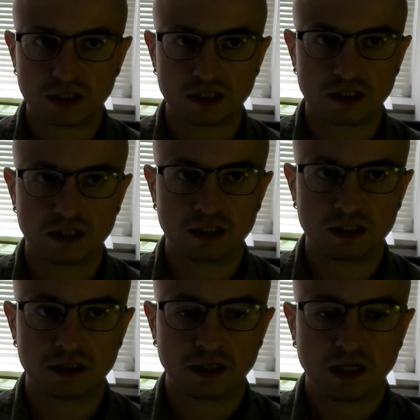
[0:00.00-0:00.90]
I think
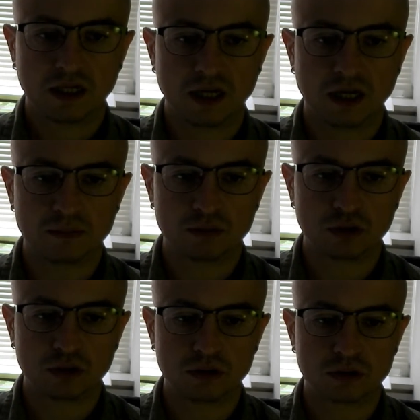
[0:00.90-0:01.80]
here
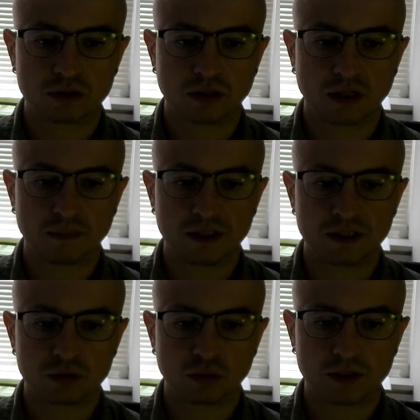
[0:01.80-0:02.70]
Turner pays
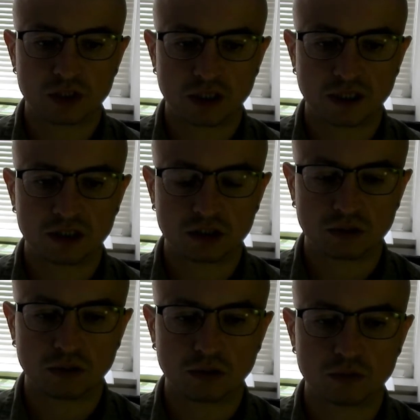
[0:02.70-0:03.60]
so much attention
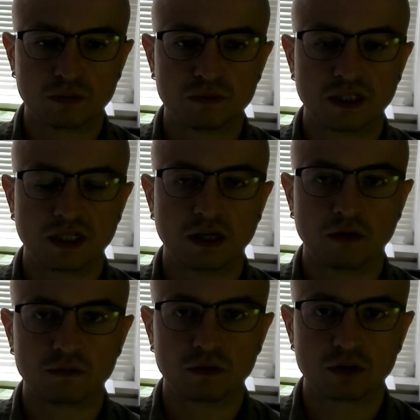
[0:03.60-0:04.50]
to those movements. And then,
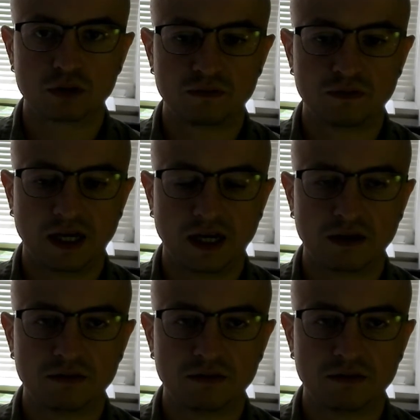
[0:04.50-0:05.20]
of course, we have